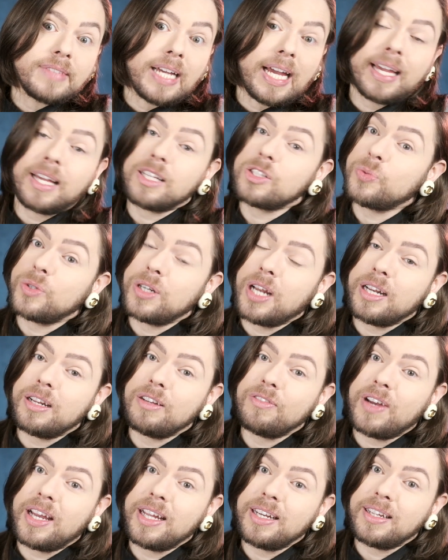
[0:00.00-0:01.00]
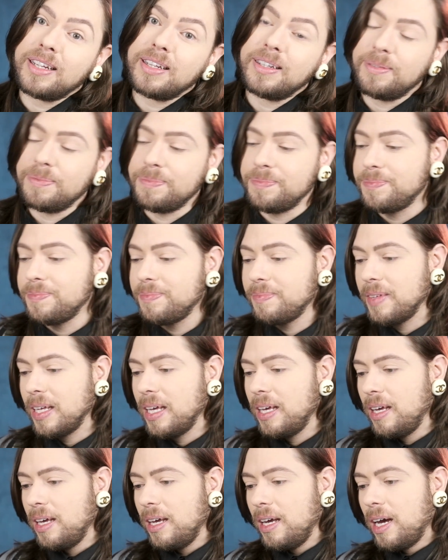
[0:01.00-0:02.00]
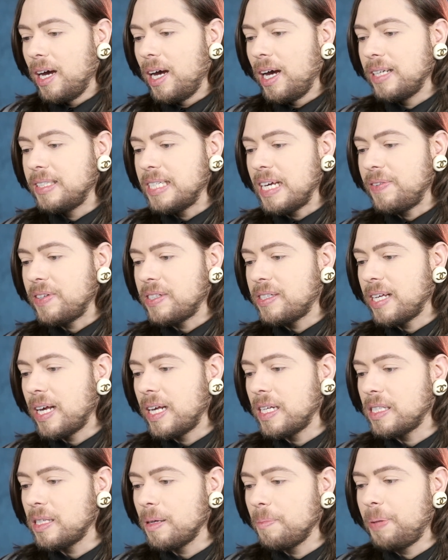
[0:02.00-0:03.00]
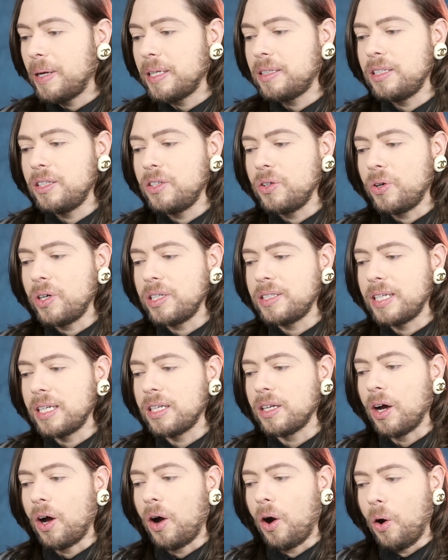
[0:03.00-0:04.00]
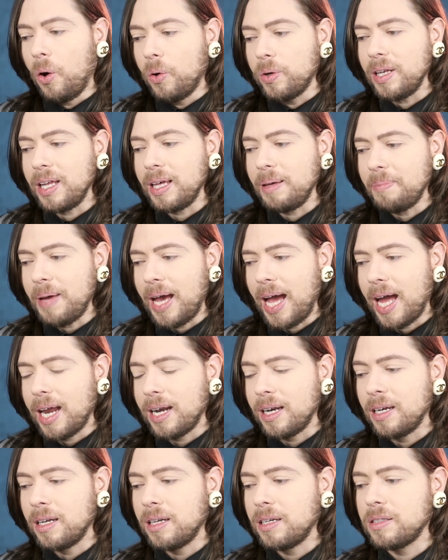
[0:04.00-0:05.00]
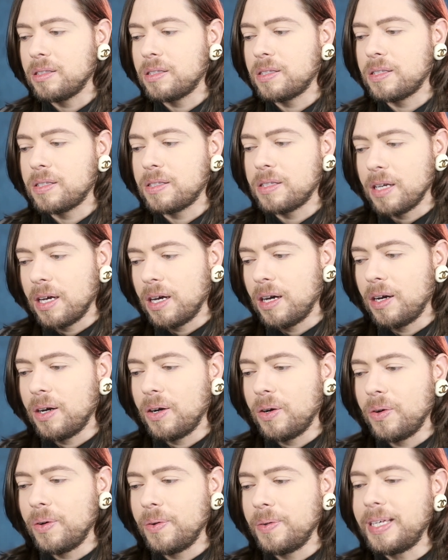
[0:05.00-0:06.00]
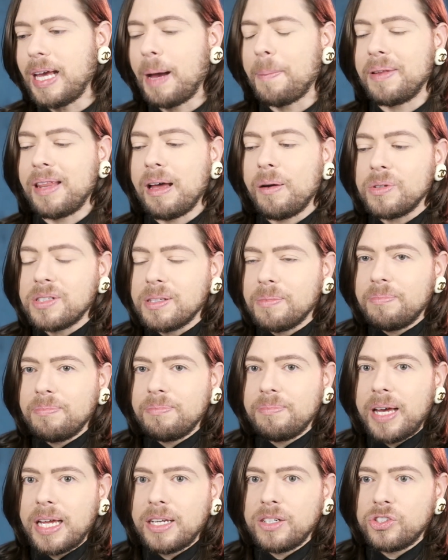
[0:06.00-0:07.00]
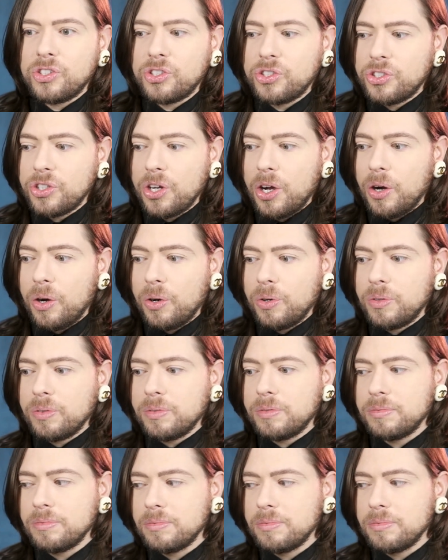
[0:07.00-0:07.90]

I guess we're not invited. David says, but Dior did only men. So, yeah, but that was a men's show.